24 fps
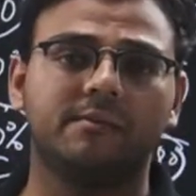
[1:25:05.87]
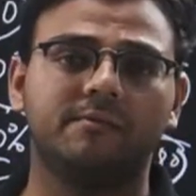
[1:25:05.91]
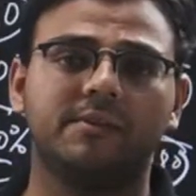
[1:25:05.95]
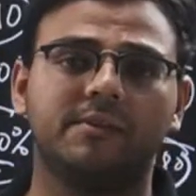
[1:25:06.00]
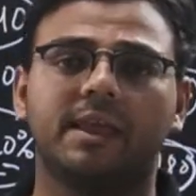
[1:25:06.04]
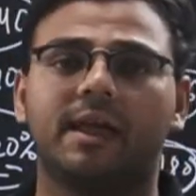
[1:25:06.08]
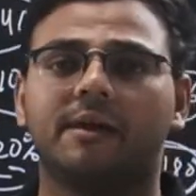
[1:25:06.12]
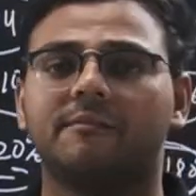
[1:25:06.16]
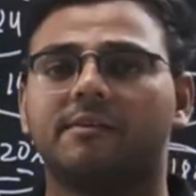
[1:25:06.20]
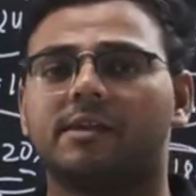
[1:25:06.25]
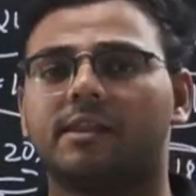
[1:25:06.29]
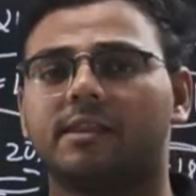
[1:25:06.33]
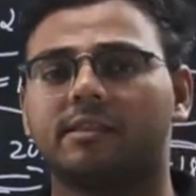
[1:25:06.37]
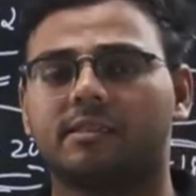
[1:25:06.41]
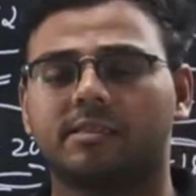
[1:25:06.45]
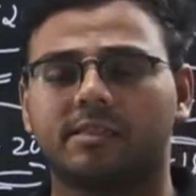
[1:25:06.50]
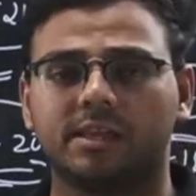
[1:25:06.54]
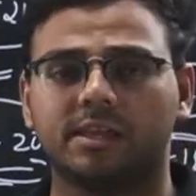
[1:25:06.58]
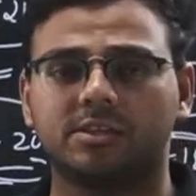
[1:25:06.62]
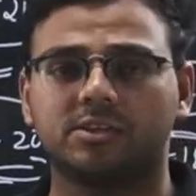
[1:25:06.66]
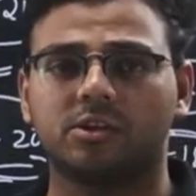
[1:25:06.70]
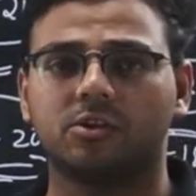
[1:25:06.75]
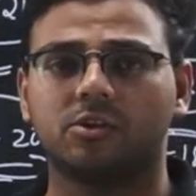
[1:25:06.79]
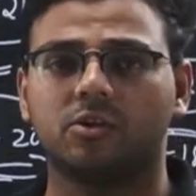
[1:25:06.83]
We have a
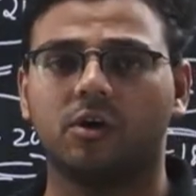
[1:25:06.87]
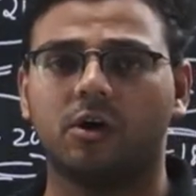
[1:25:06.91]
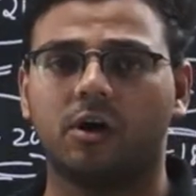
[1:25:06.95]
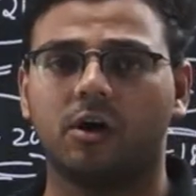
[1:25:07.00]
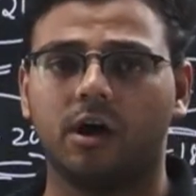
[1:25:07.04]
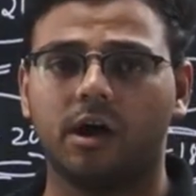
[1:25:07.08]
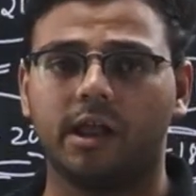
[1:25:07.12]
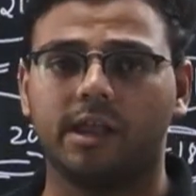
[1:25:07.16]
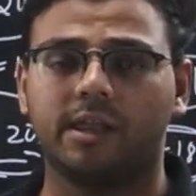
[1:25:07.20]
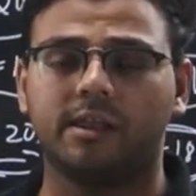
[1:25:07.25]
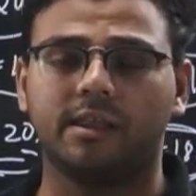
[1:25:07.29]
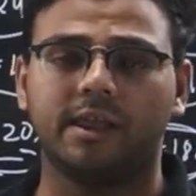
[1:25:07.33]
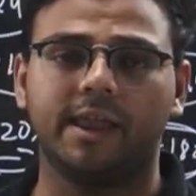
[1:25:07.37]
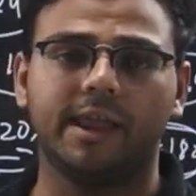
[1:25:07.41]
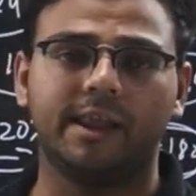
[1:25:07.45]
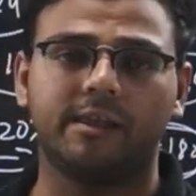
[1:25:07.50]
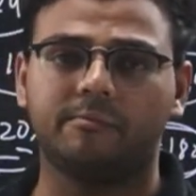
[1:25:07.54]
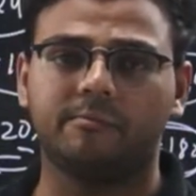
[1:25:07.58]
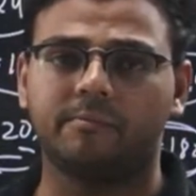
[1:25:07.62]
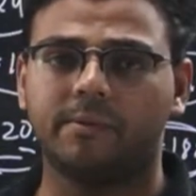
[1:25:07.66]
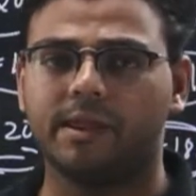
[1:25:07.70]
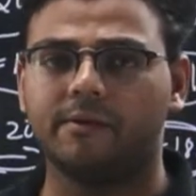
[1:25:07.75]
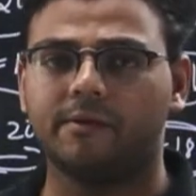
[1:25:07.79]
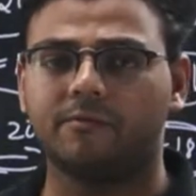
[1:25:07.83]
session at
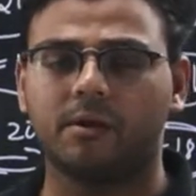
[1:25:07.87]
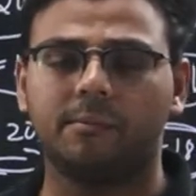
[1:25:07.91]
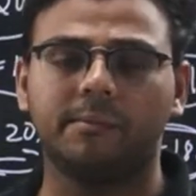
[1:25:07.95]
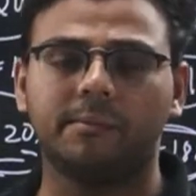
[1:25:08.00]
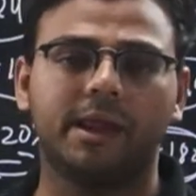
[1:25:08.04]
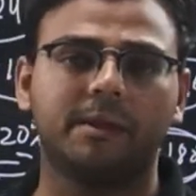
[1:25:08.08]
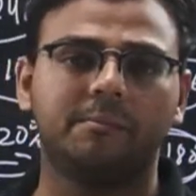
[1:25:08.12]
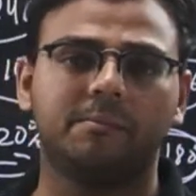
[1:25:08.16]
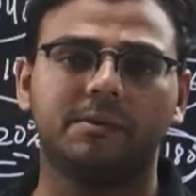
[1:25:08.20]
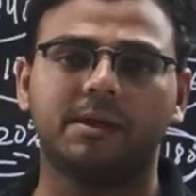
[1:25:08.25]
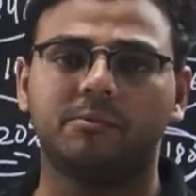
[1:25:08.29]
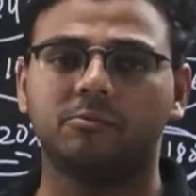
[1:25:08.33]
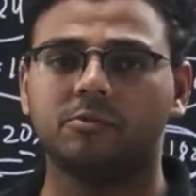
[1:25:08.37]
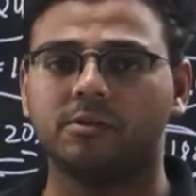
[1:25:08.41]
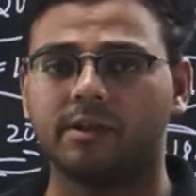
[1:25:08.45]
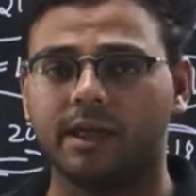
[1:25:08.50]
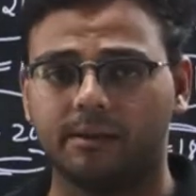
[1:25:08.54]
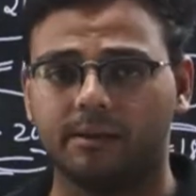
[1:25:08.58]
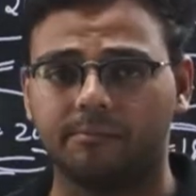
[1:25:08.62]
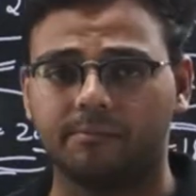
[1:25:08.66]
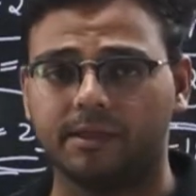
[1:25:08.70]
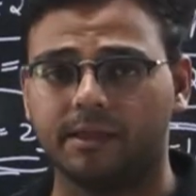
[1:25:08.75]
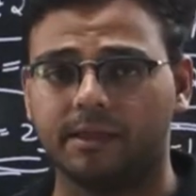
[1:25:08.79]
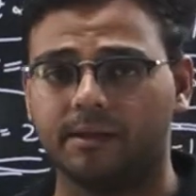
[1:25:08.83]
8 p.m. from 8 p.m. to
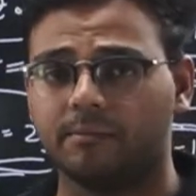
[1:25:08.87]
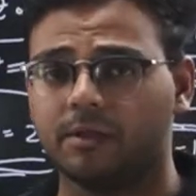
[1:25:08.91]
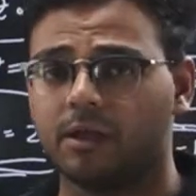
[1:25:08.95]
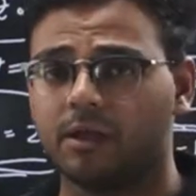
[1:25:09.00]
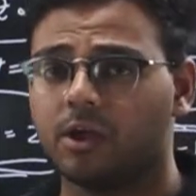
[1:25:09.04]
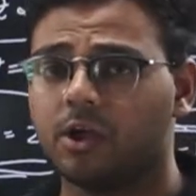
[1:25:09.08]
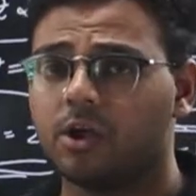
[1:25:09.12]
9 p.m.